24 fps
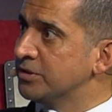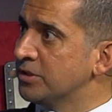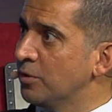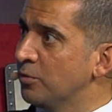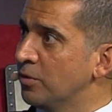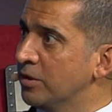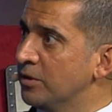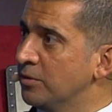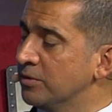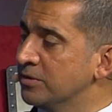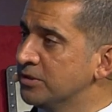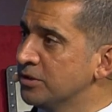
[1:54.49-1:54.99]
saying what
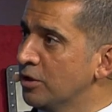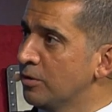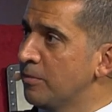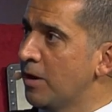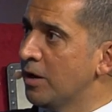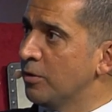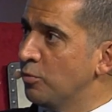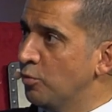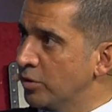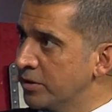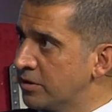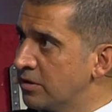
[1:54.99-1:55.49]
they were saying about
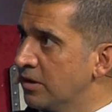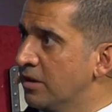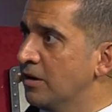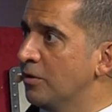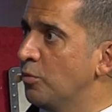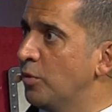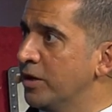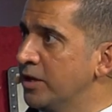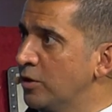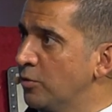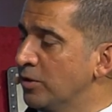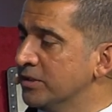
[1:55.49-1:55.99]
him with
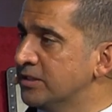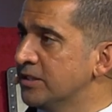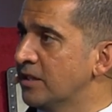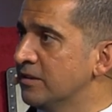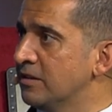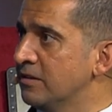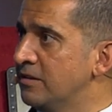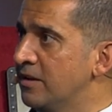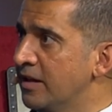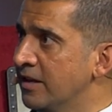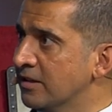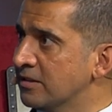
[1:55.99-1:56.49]
when he was at the
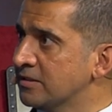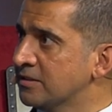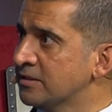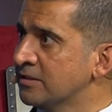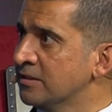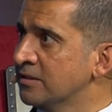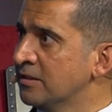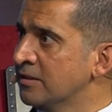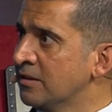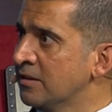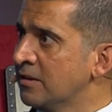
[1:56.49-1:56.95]
Knicks?